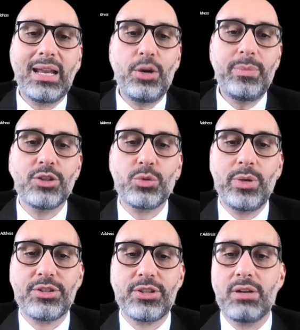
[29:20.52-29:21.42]
allow me to
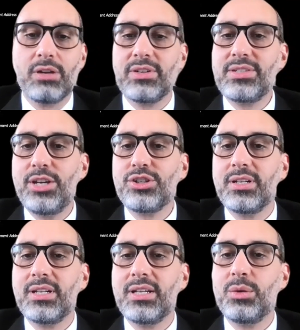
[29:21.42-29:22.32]
switch the
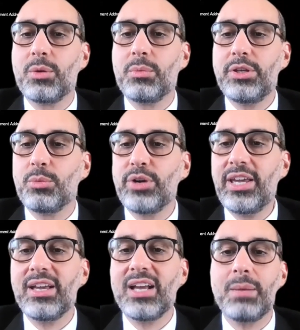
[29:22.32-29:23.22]
conversation where you're
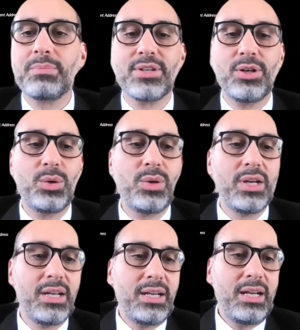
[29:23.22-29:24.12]
breaking up. So
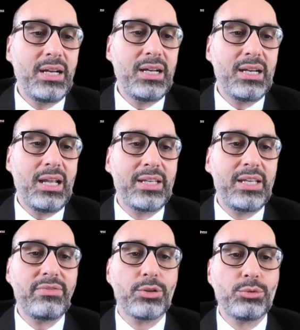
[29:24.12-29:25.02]
I'll
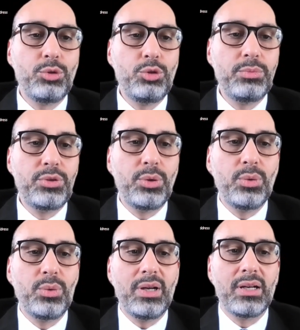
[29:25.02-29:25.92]
give the room
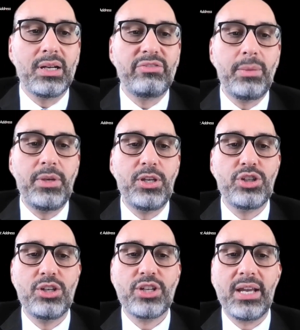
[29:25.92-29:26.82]
to VP
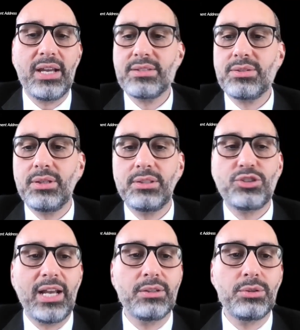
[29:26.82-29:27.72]
Shireen
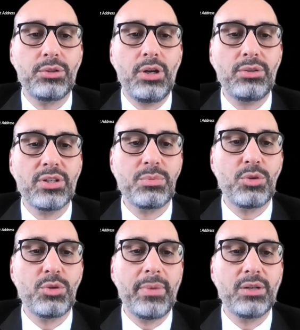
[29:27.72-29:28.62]
Shakir to talk to us
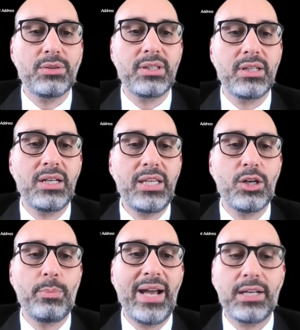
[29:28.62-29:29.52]
more about, you
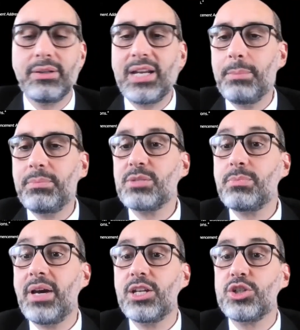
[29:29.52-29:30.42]
know, back to campus
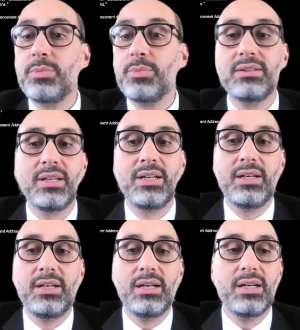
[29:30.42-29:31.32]
management.
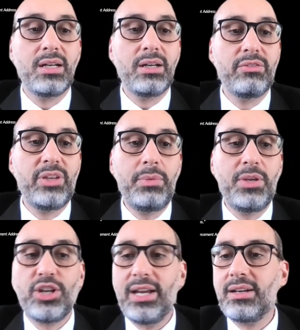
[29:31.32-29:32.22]

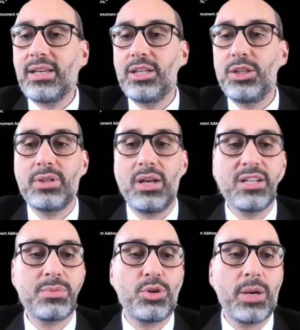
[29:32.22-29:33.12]
VP Shakir, can you tell
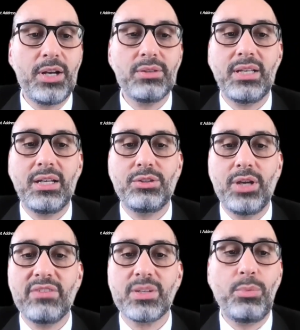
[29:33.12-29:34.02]
us more about that?
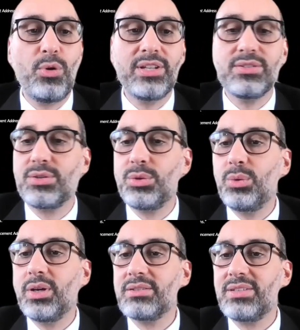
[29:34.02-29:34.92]
You have some points
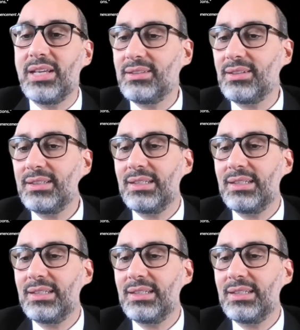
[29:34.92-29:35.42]
to state.